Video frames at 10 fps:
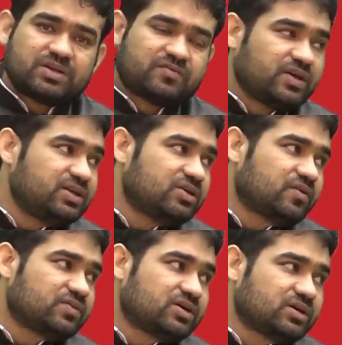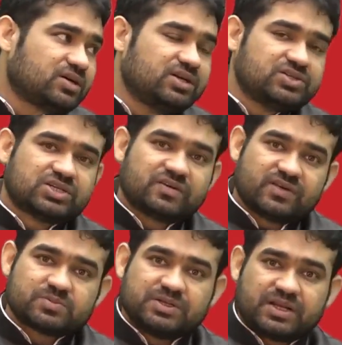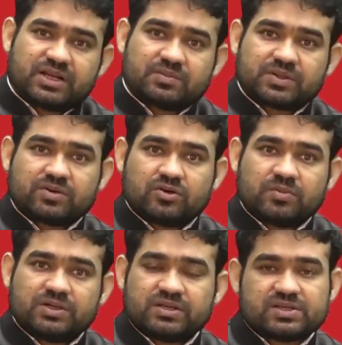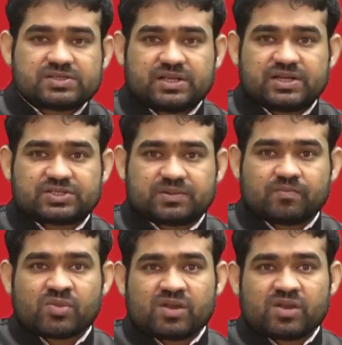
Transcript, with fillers: if any of the initiative has been taken by the government in this direction